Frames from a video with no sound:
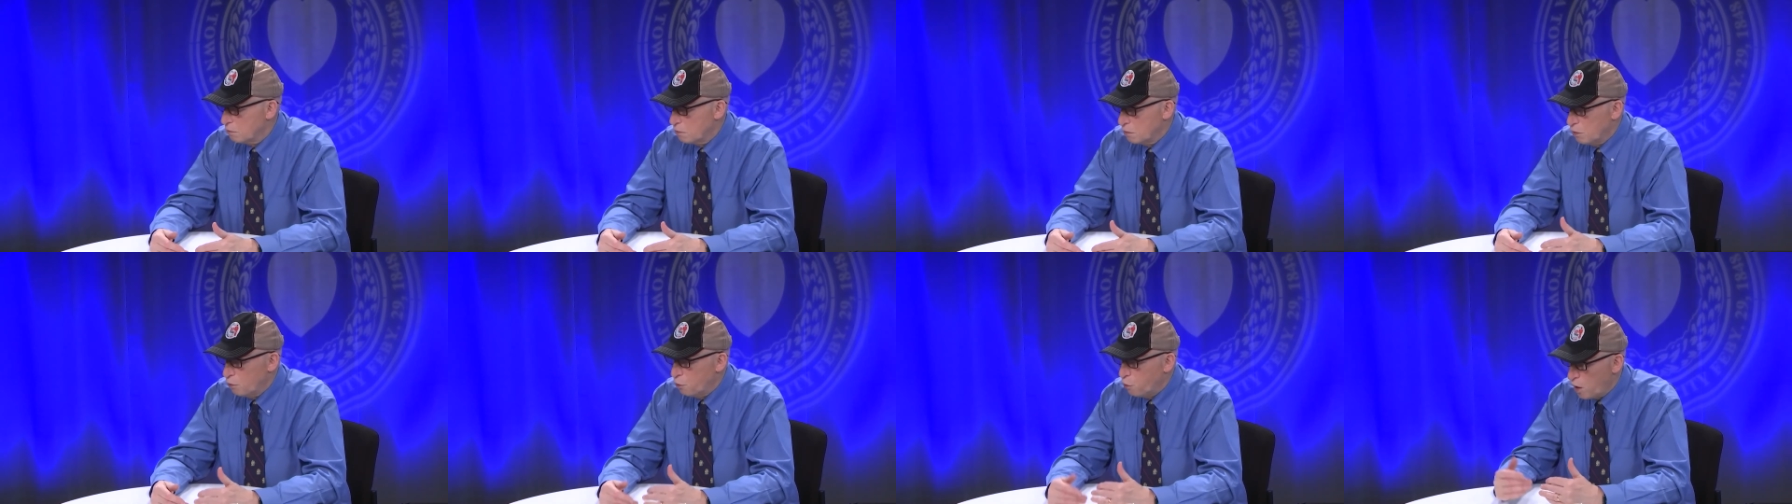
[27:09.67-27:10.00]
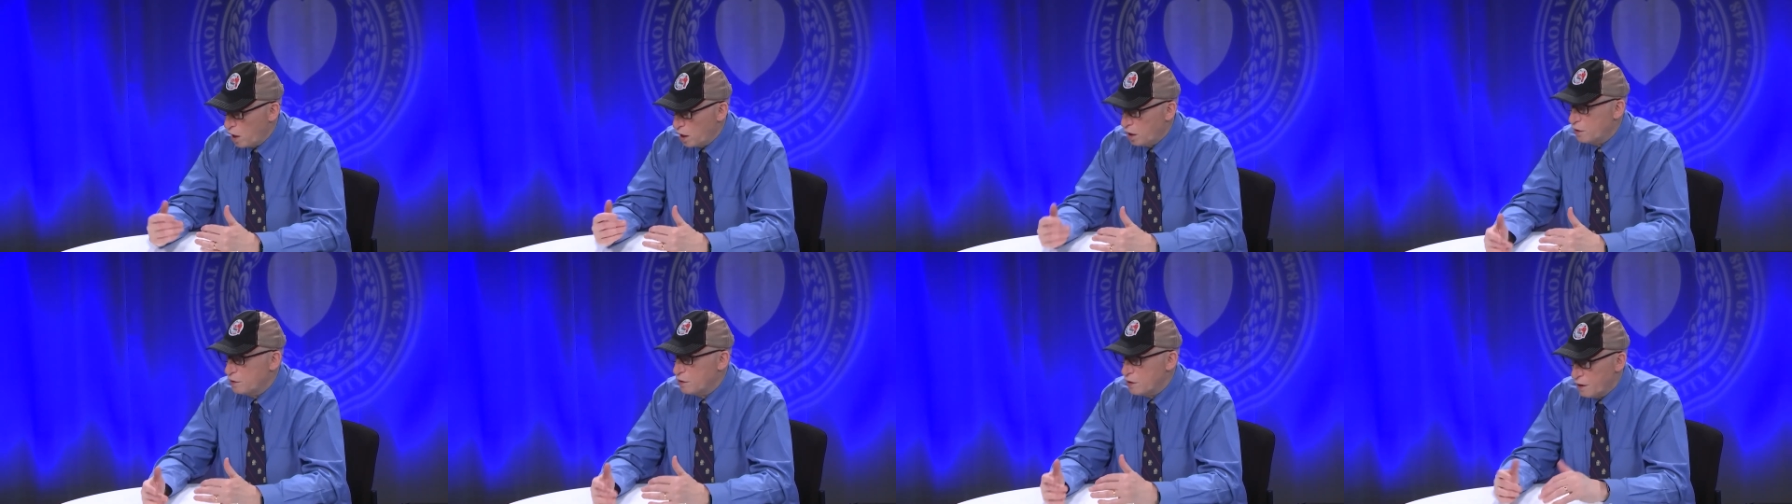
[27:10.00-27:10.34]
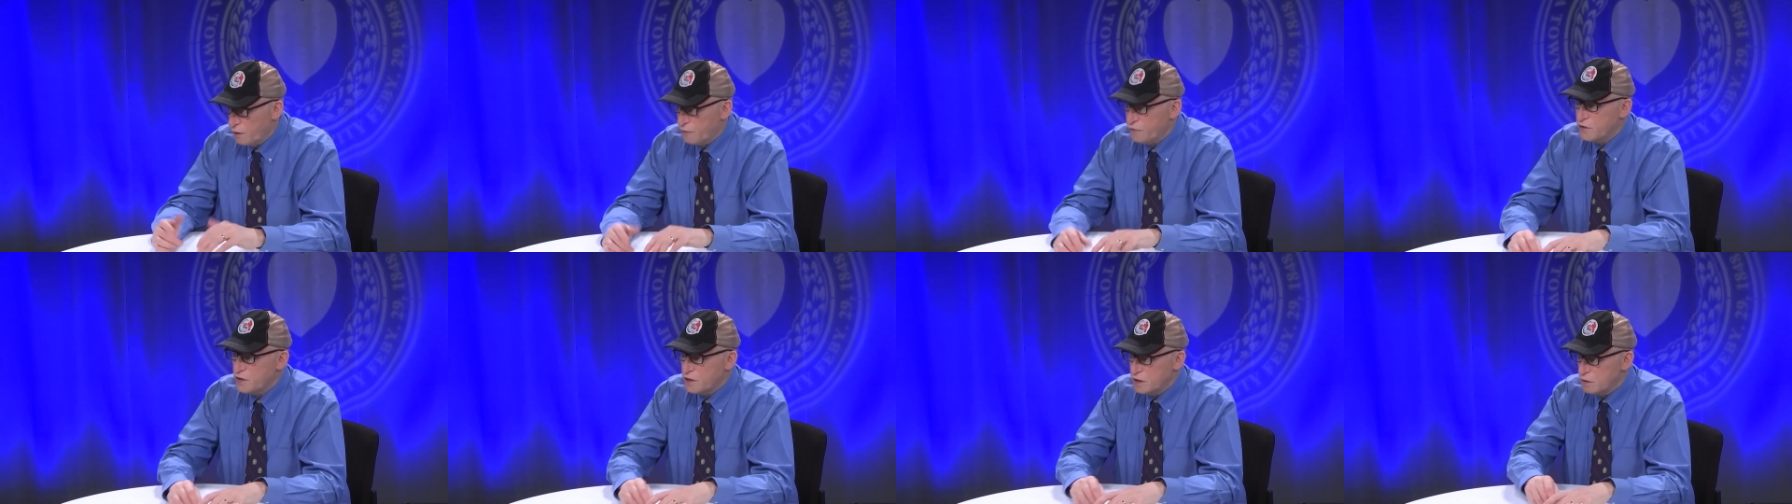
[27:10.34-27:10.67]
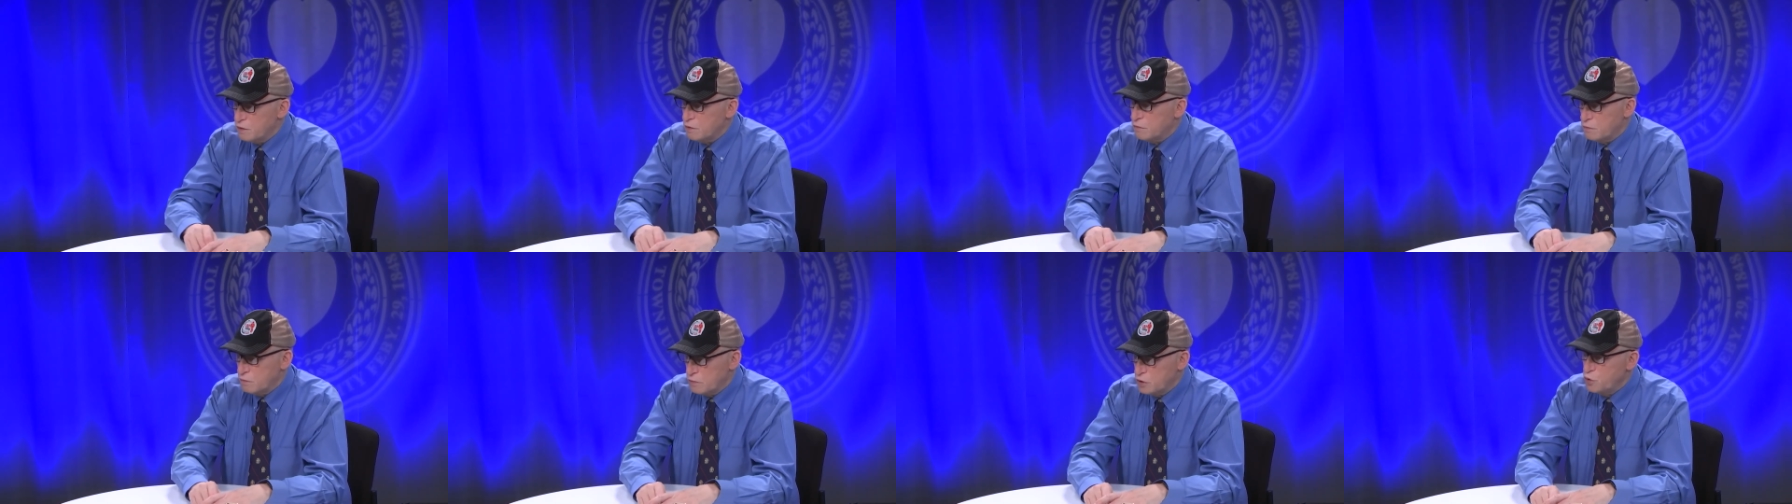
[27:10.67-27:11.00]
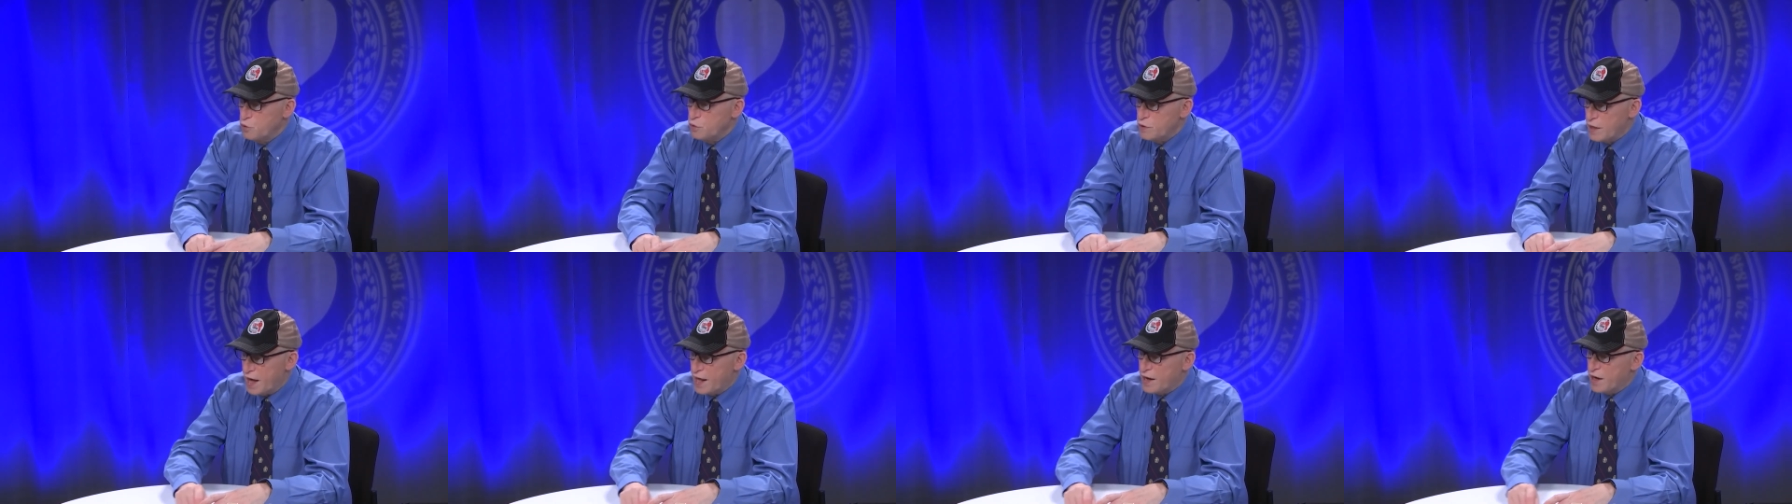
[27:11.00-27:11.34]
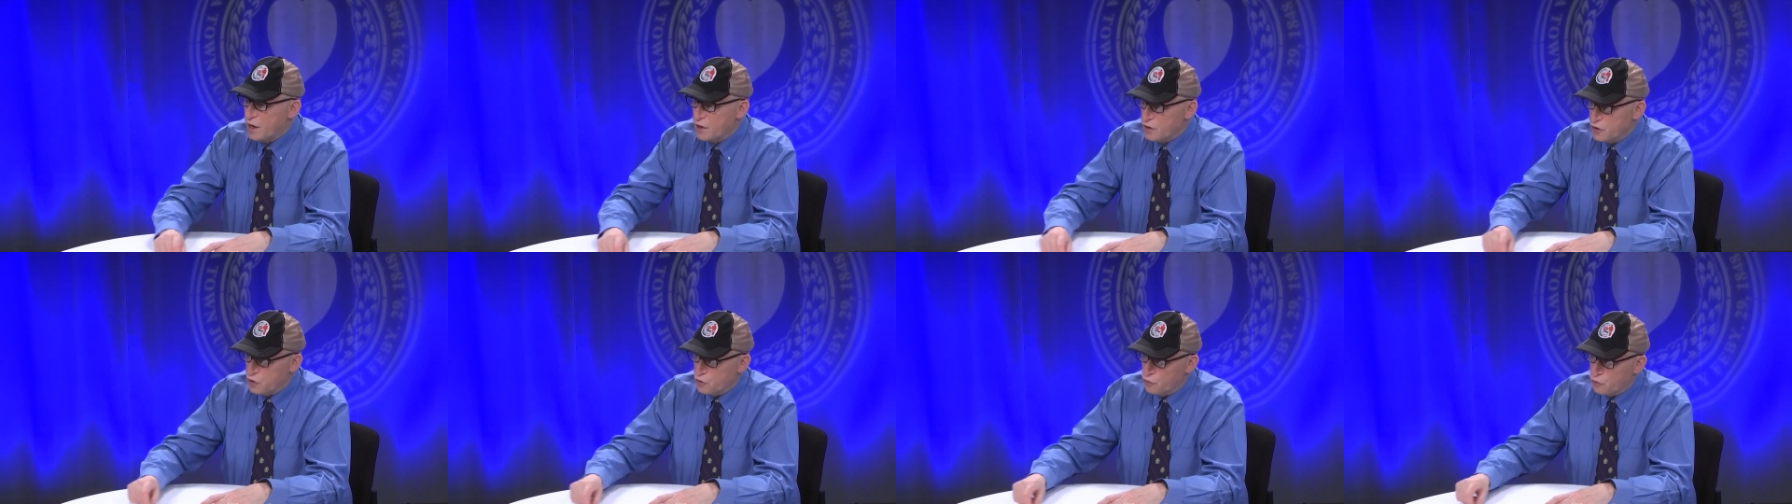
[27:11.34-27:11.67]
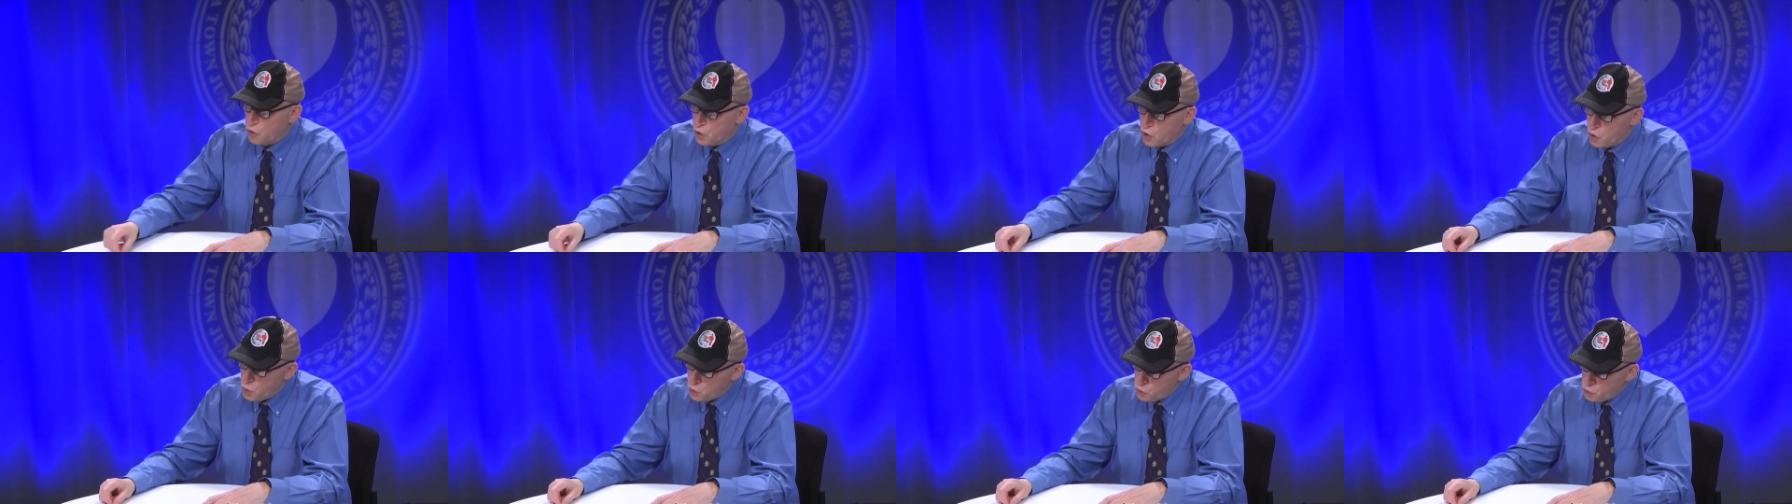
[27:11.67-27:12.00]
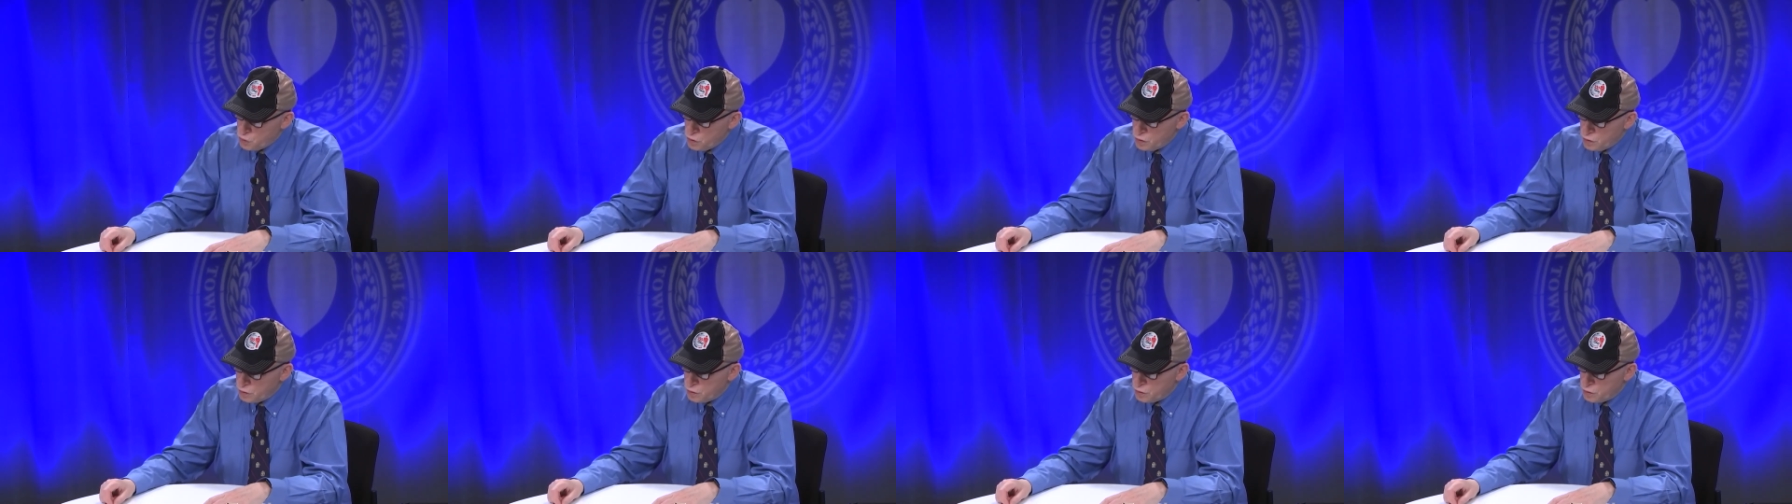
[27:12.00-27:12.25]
well enough to do that on your own.